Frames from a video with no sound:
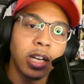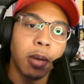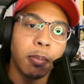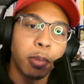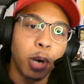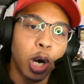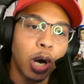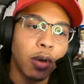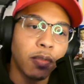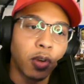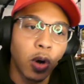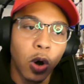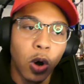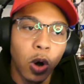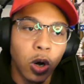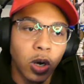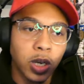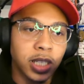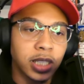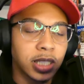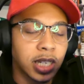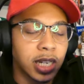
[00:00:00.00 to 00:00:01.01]
above
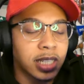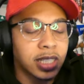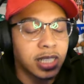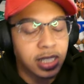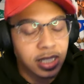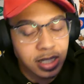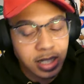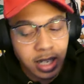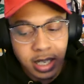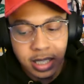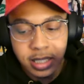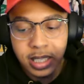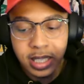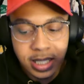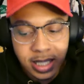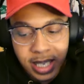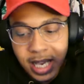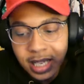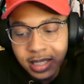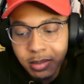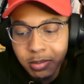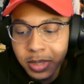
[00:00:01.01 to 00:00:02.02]
all. It just does. It
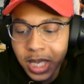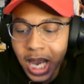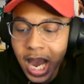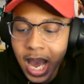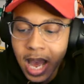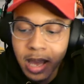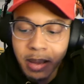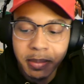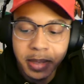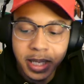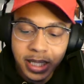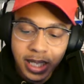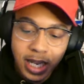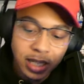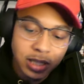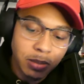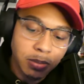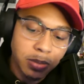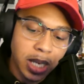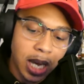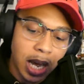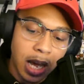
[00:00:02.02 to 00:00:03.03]
takes some
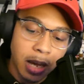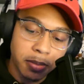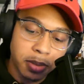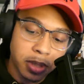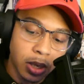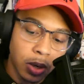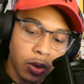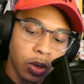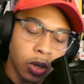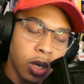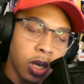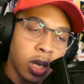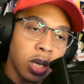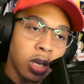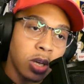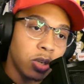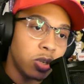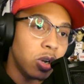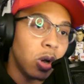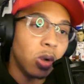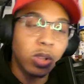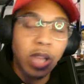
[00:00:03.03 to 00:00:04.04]
time. So,
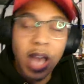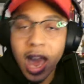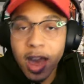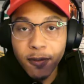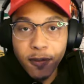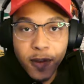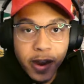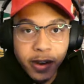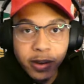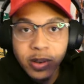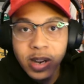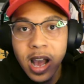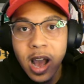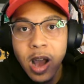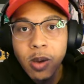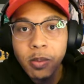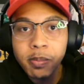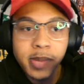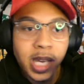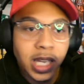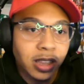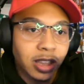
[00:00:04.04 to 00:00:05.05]
you know, laugh at her now.
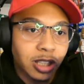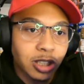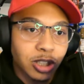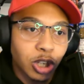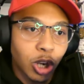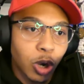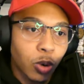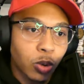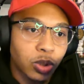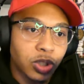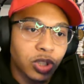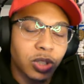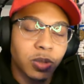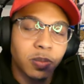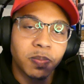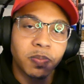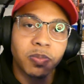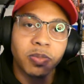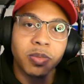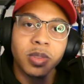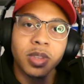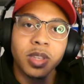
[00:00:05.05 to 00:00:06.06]
Make the jokes.
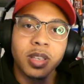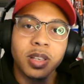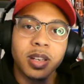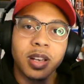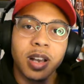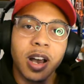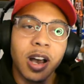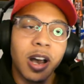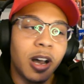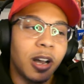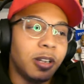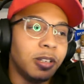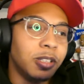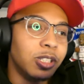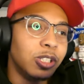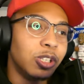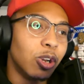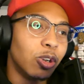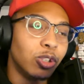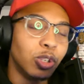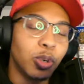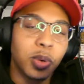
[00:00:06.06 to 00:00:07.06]
You
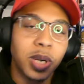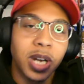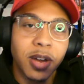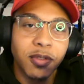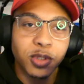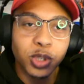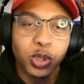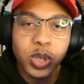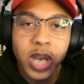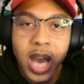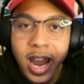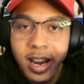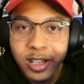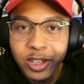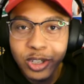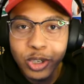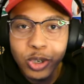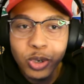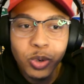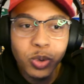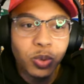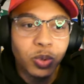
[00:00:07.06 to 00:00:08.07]
know, do whatever you got to
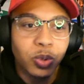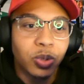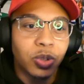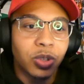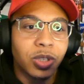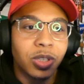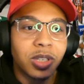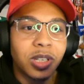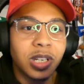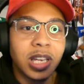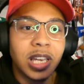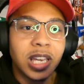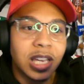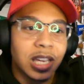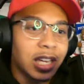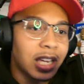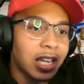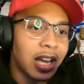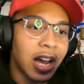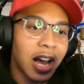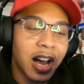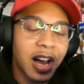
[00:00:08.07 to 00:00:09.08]
do. Hee
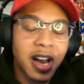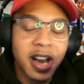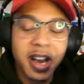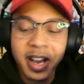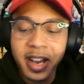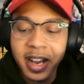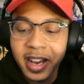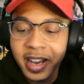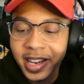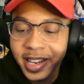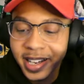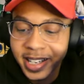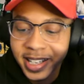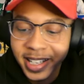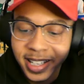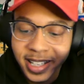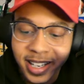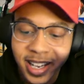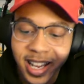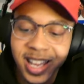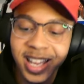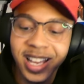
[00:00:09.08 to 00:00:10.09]
hee ha
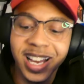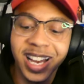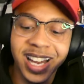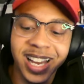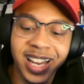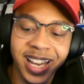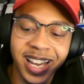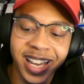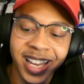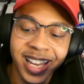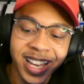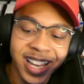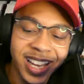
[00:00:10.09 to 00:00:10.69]
ha.